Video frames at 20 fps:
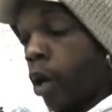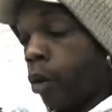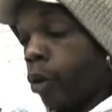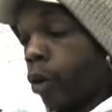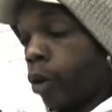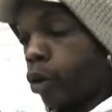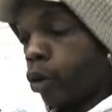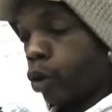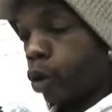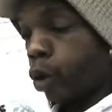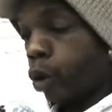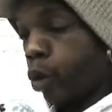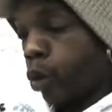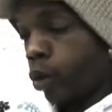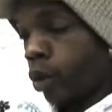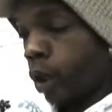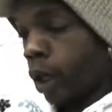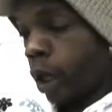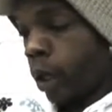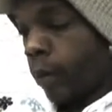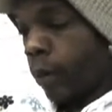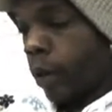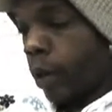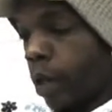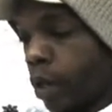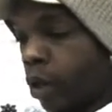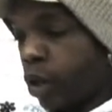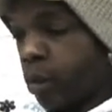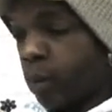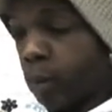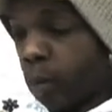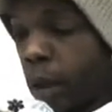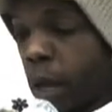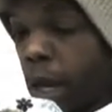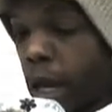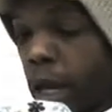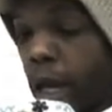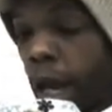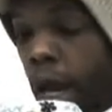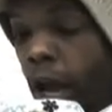The two demons
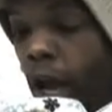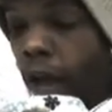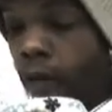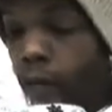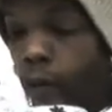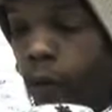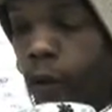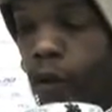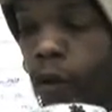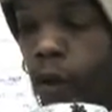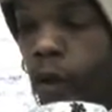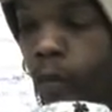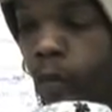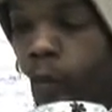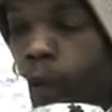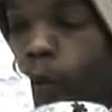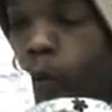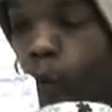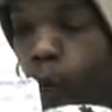may have with them the